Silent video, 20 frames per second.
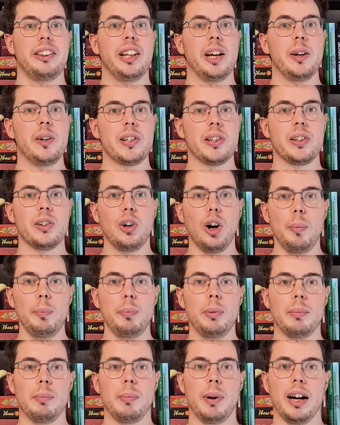There is a
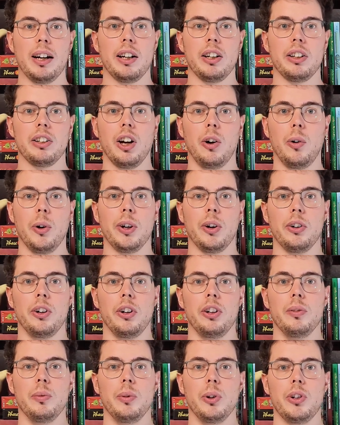goblin market going on
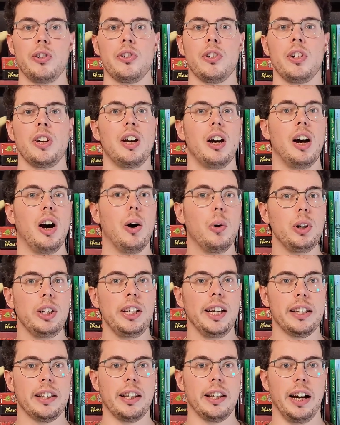in the woods,
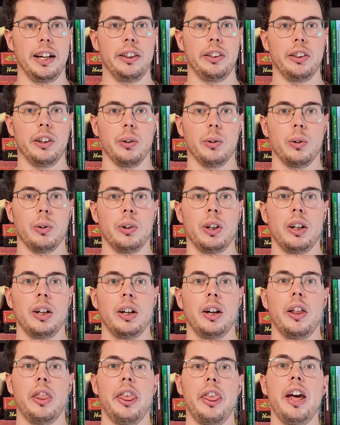only at night though.
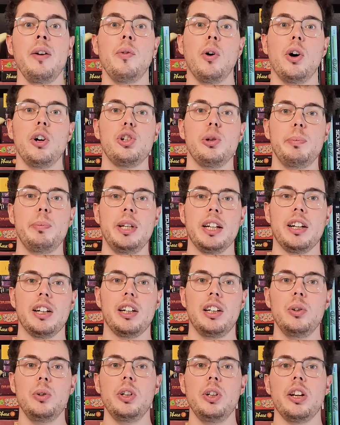They want to be
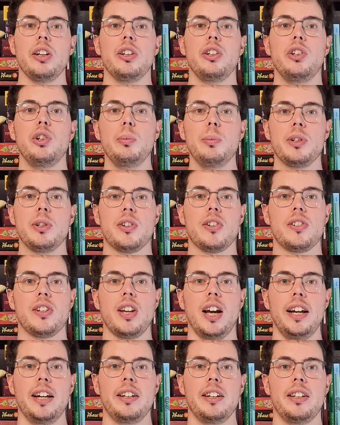included in human
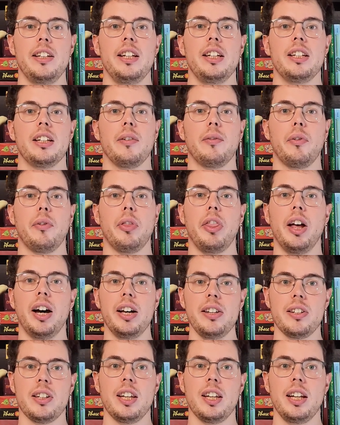society and have
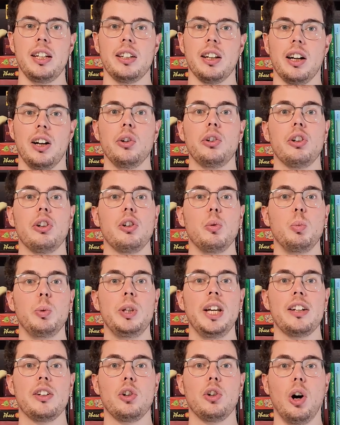thus kicked out the
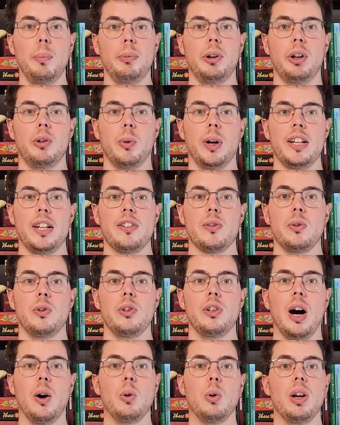weird goblin rats who
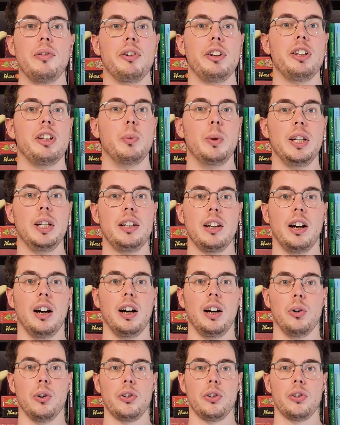now live in the Windler
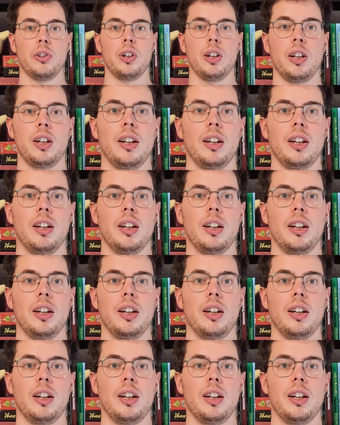house.